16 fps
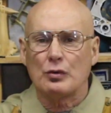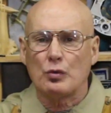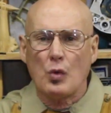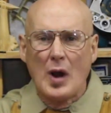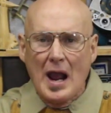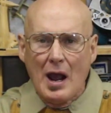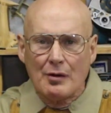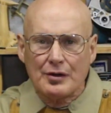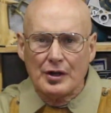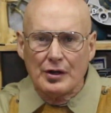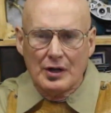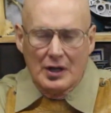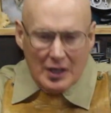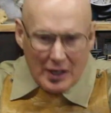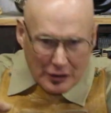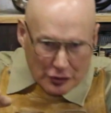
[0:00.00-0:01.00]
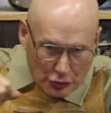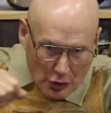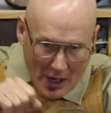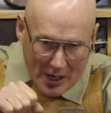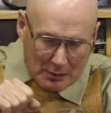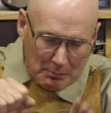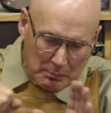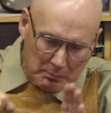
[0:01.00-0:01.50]
a router and
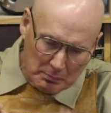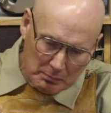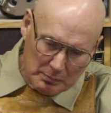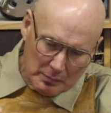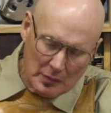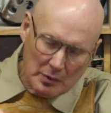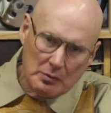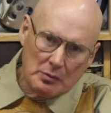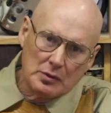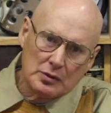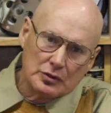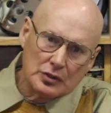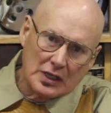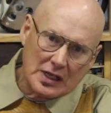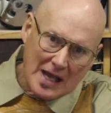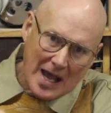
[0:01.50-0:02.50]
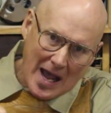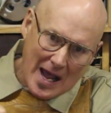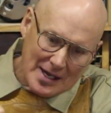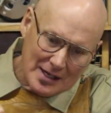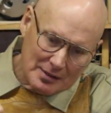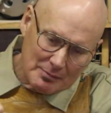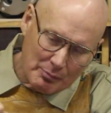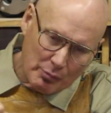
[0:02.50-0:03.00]
try to
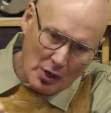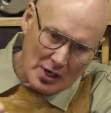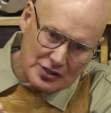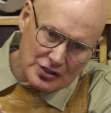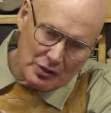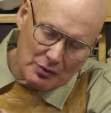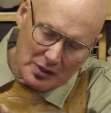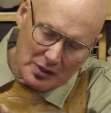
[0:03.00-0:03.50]
guide it and brace it